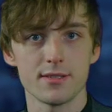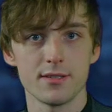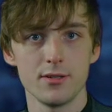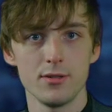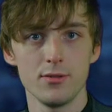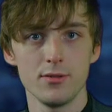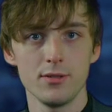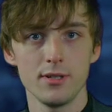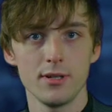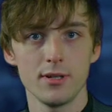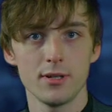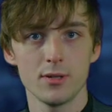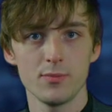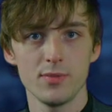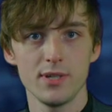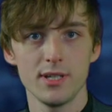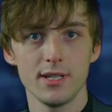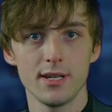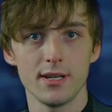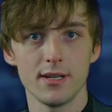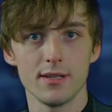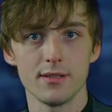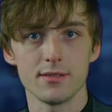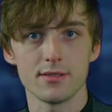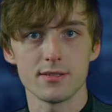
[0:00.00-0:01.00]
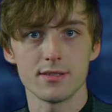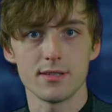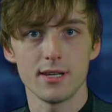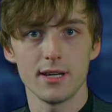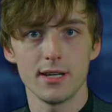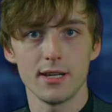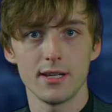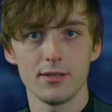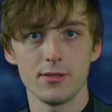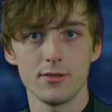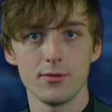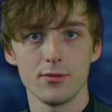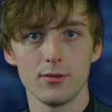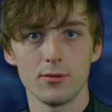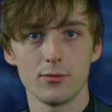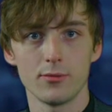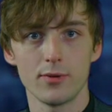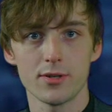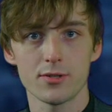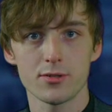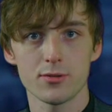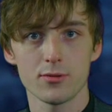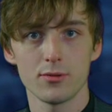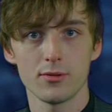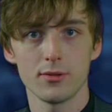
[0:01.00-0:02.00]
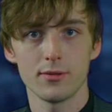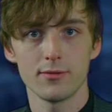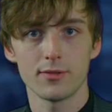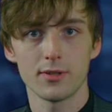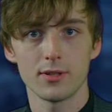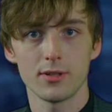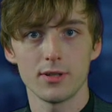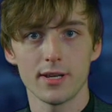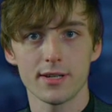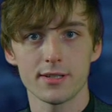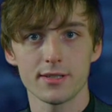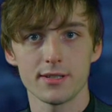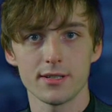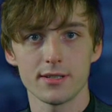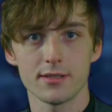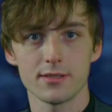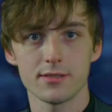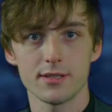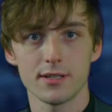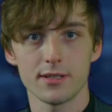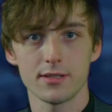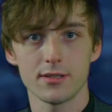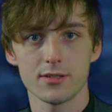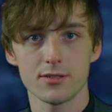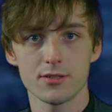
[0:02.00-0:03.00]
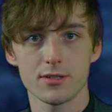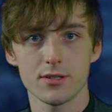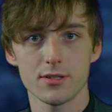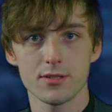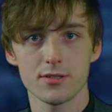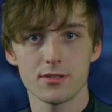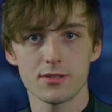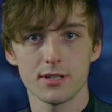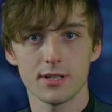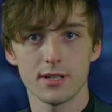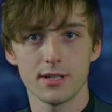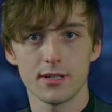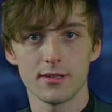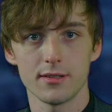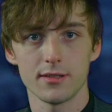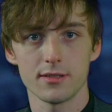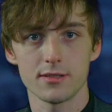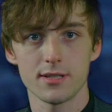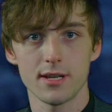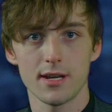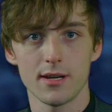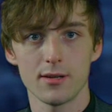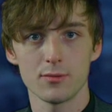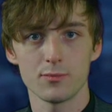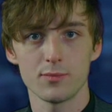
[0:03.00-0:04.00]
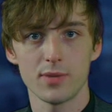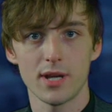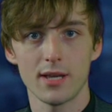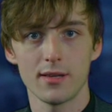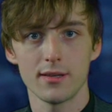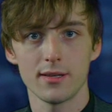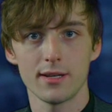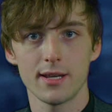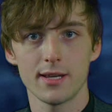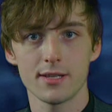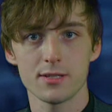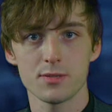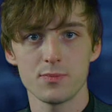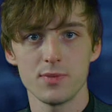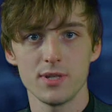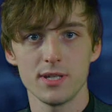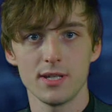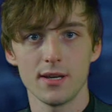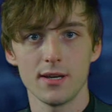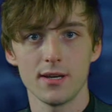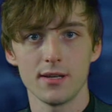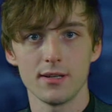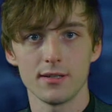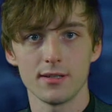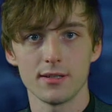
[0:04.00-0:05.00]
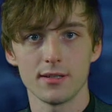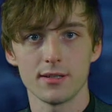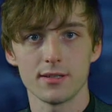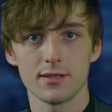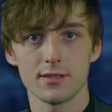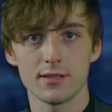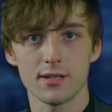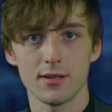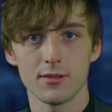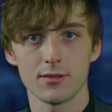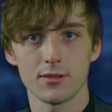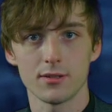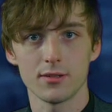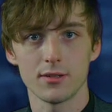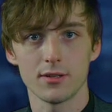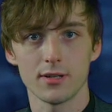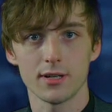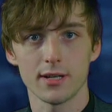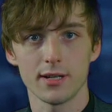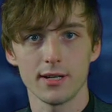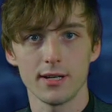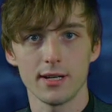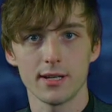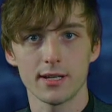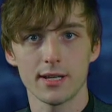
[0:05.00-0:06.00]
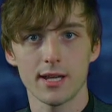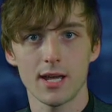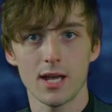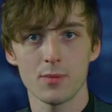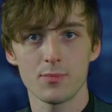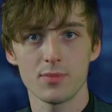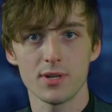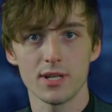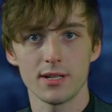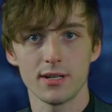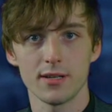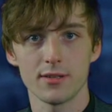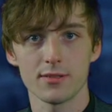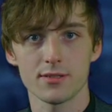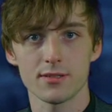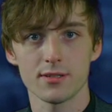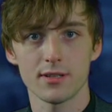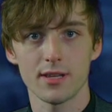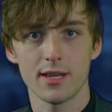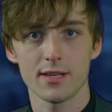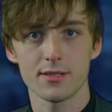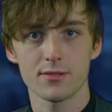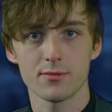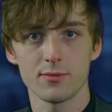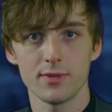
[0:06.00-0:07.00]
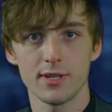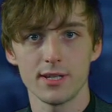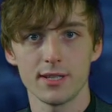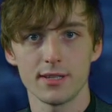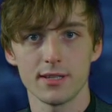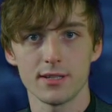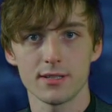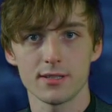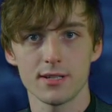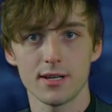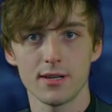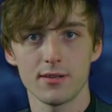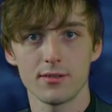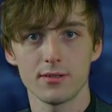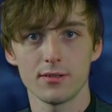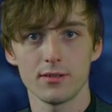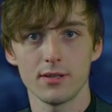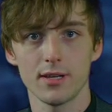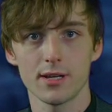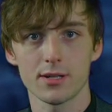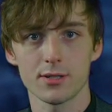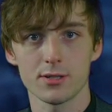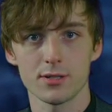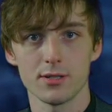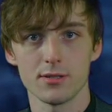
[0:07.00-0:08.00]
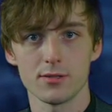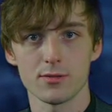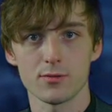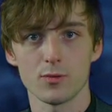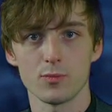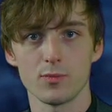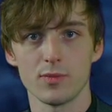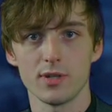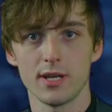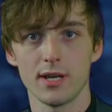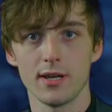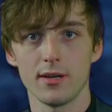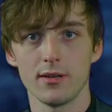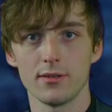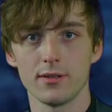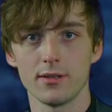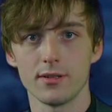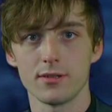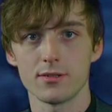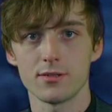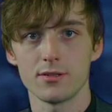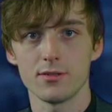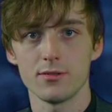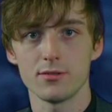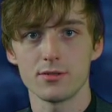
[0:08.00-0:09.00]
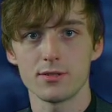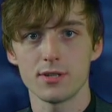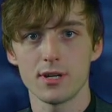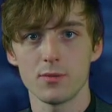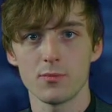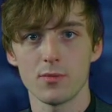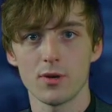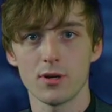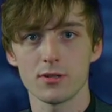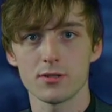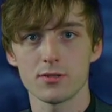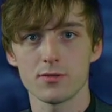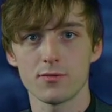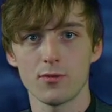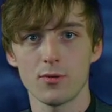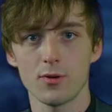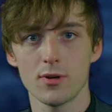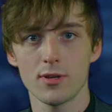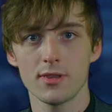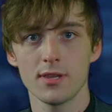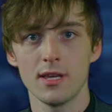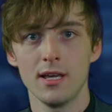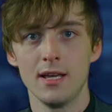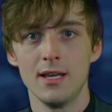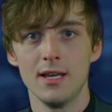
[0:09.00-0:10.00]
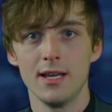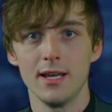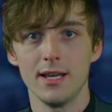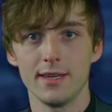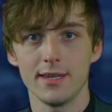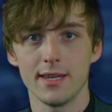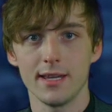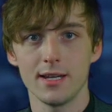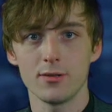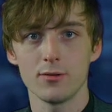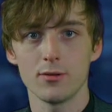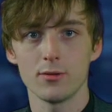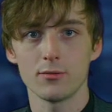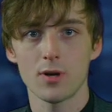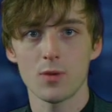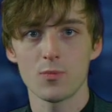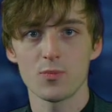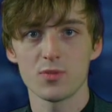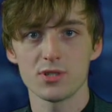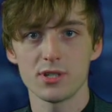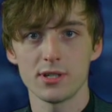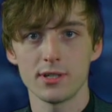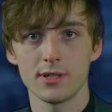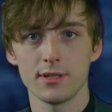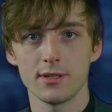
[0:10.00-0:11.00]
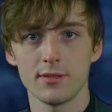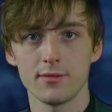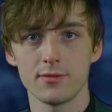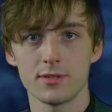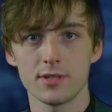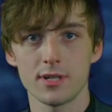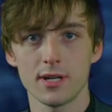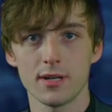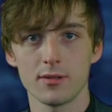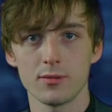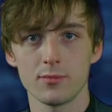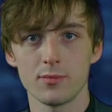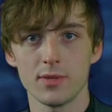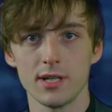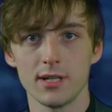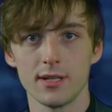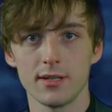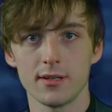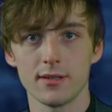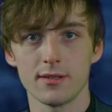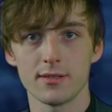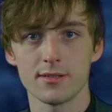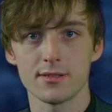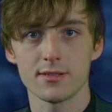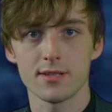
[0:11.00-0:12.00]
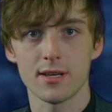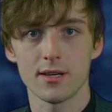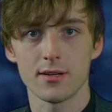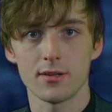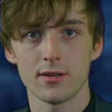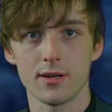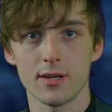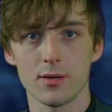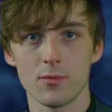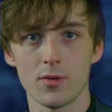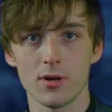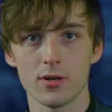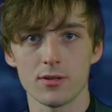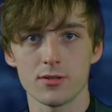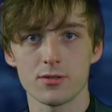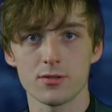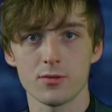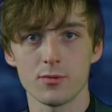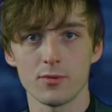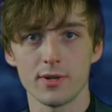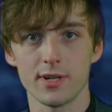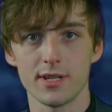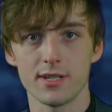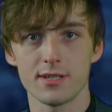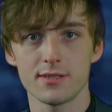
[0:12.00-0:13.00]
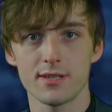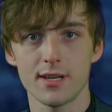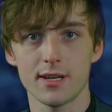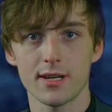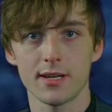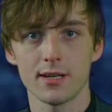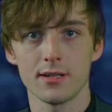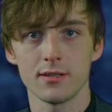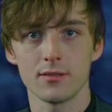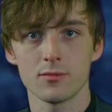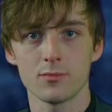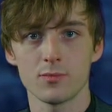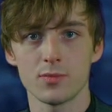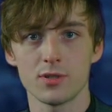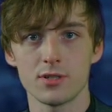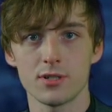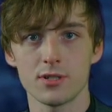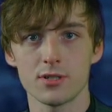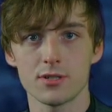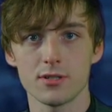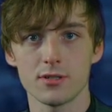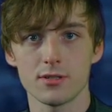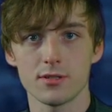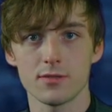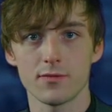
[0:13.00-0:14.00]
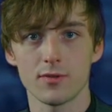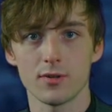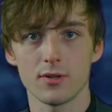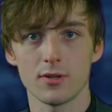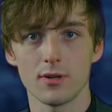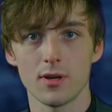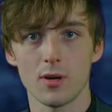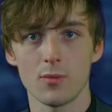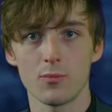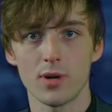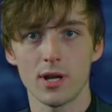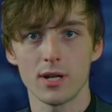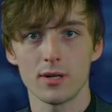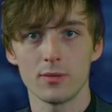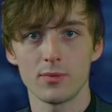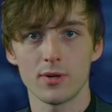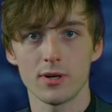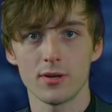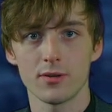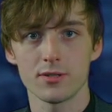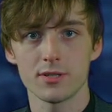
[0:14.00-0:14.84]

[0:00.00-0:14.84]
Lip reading: the new year begins, the annual ritual of collecting signatures to get on the town ballot has begun. Town Clerk Annette Cappy announced last week that town elections will be held on Tuesday, March 4th, and the annual representative town meeting on Saturday, March 22nd. Petitions for Brattleboro